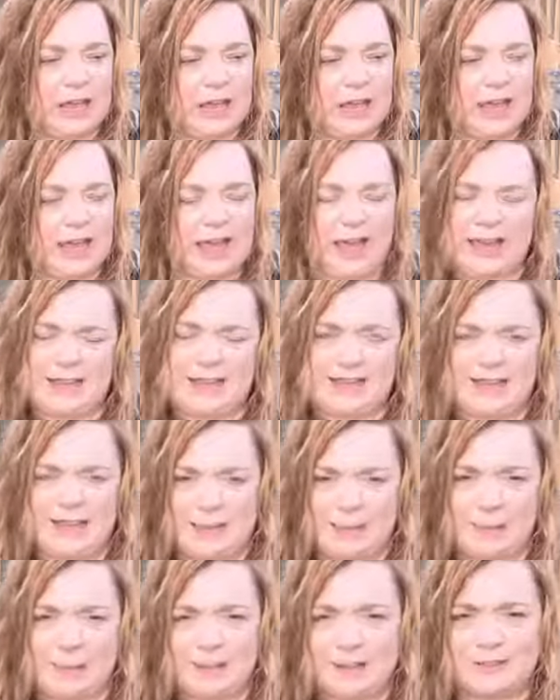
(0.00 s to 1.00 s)
hey,
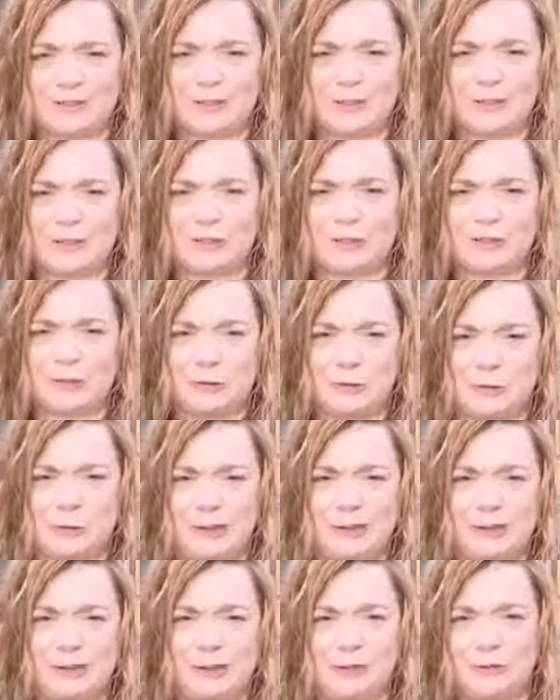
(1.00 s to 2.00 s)
sandboxes are
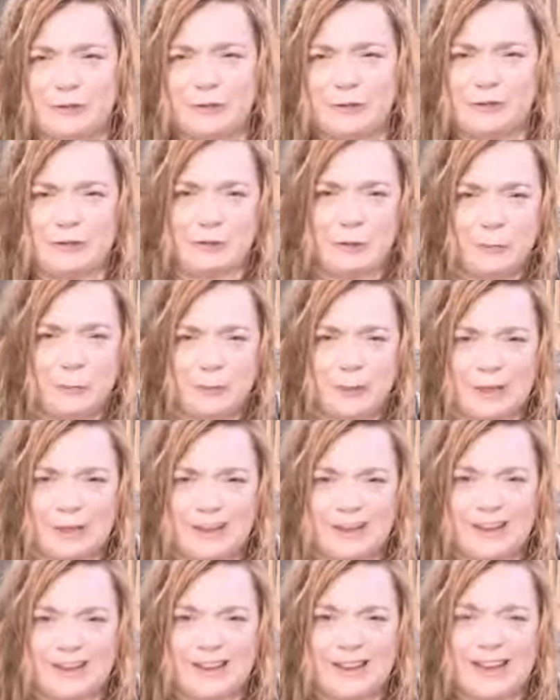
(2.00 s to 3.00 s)
stupid and you're stupid.